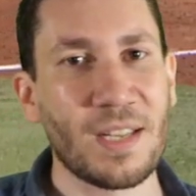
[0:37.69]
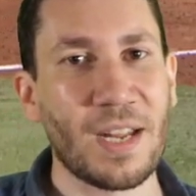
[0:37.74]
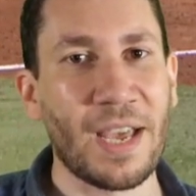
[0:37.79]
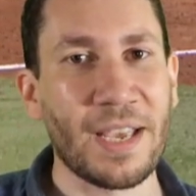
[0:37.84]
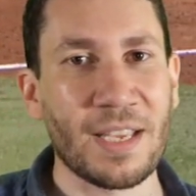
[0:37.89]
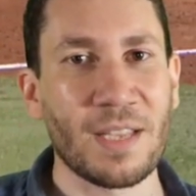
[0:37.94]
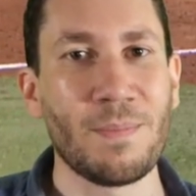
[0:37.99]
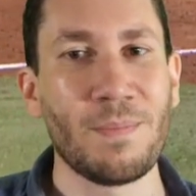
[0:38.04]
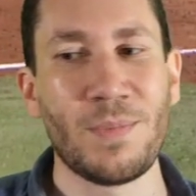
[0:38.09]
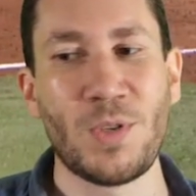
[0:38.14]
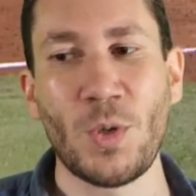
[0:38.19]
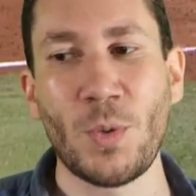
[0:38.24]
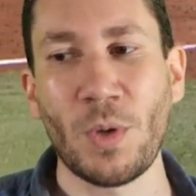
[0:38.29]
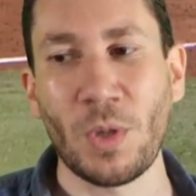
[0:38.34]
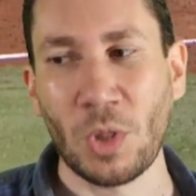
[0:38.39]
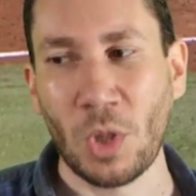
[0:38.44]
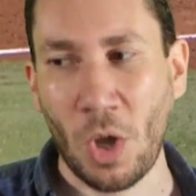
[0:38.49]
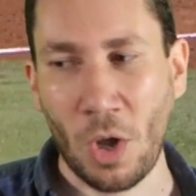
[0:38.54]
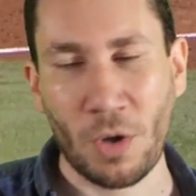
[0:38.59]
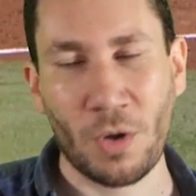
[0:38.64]
I can do a
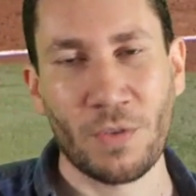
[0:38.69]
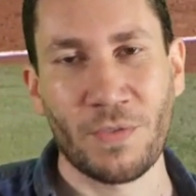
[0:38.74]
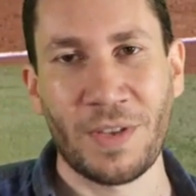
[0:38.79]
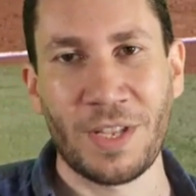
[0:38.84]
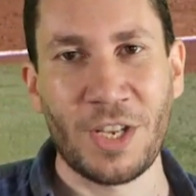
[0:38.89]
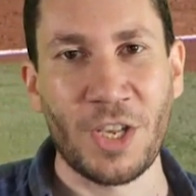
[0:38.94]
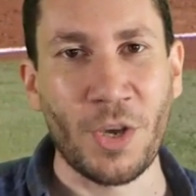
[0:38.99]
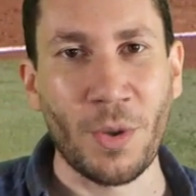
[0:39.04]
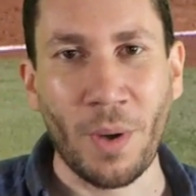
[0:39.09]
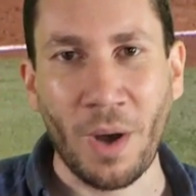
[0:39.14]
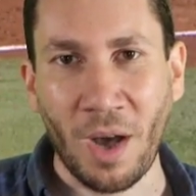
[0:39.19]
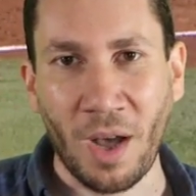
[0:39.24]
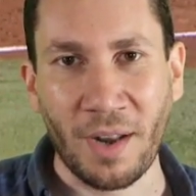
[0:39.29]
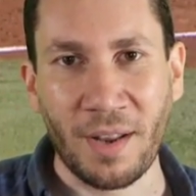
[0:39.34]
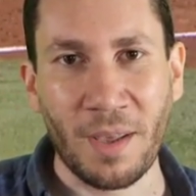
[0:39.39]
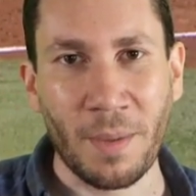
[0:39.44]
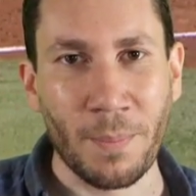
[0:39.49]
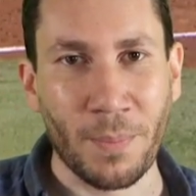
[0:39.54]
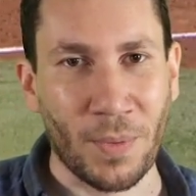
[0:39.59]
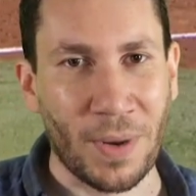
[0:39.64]
longer video on
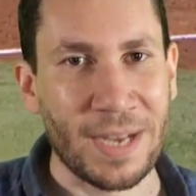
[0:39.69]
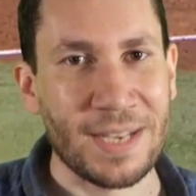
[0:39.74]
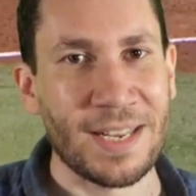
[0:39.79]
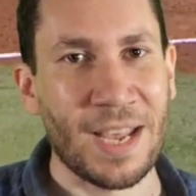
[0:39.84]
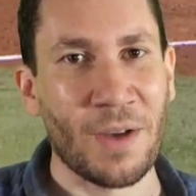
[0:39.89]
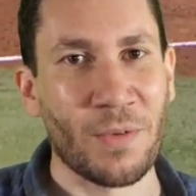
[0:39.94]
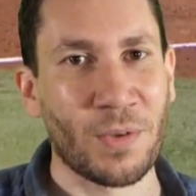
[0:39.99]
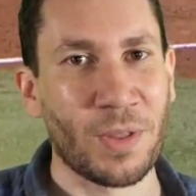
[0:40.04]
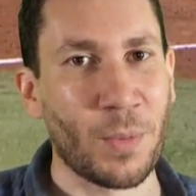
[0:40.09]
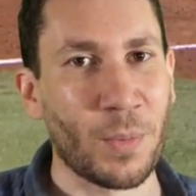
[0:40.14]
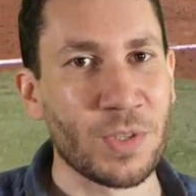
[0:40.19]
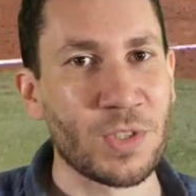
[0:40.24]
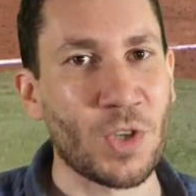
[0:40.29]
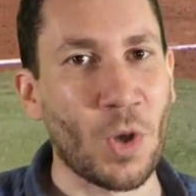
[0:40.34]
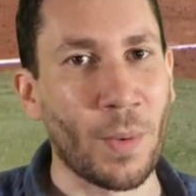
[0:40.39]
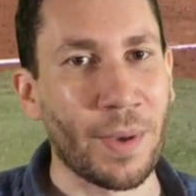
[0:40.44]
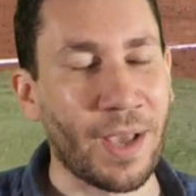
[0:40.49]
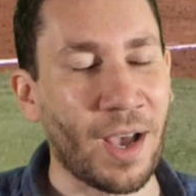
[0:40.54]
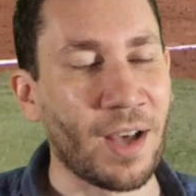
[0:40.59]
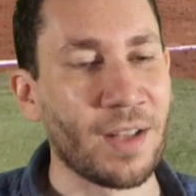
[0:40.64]
it and break down really what's
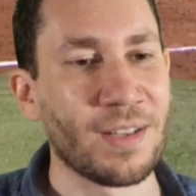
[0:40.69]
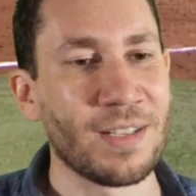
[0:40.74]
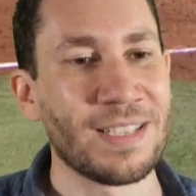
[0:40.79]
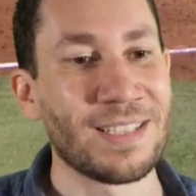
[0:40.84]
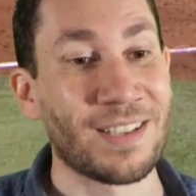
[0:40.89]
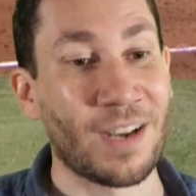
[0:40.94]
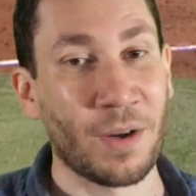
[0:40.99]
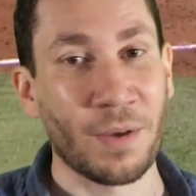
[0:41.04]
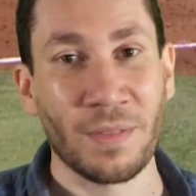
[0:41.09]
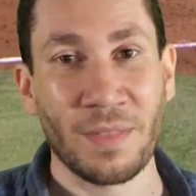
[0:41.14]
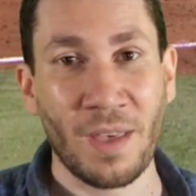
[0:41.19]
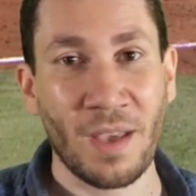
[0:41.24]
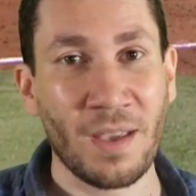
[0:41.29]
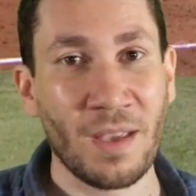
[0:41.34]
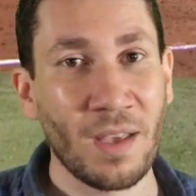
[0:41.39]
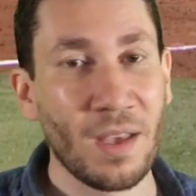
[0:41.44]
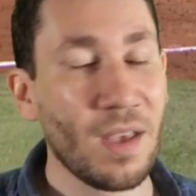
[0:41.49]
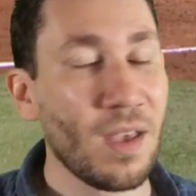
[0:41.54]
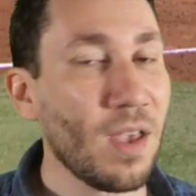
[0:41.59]
going on in the entire thing.